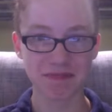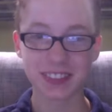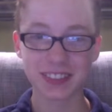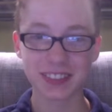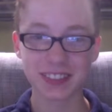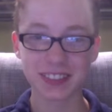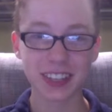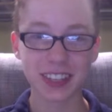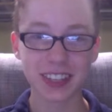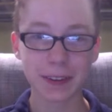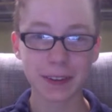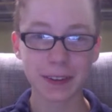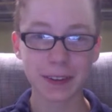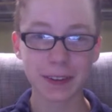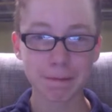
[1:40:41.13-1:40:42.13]
It's
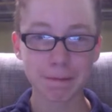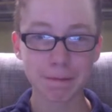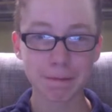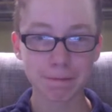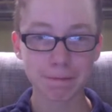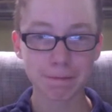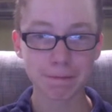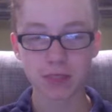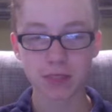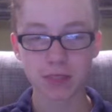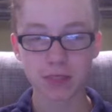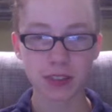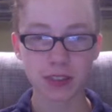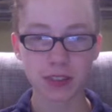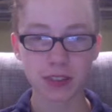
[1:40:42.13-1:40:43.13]
okay. It's nothing
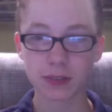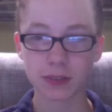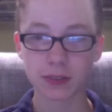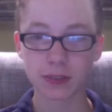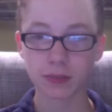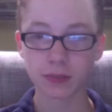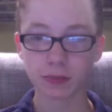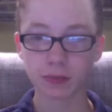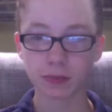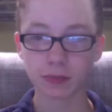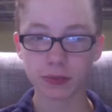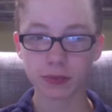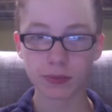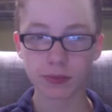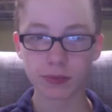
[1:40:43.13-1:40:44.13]
good. It's not a coaster.
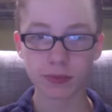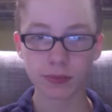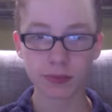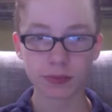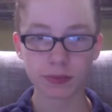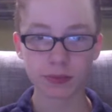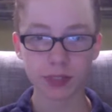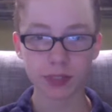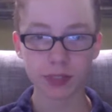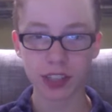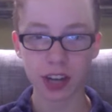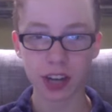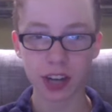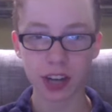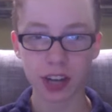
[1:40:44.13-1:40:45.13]
It's
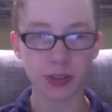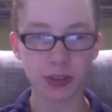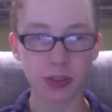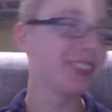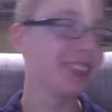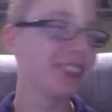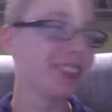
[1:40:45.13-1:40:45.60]
definitely not.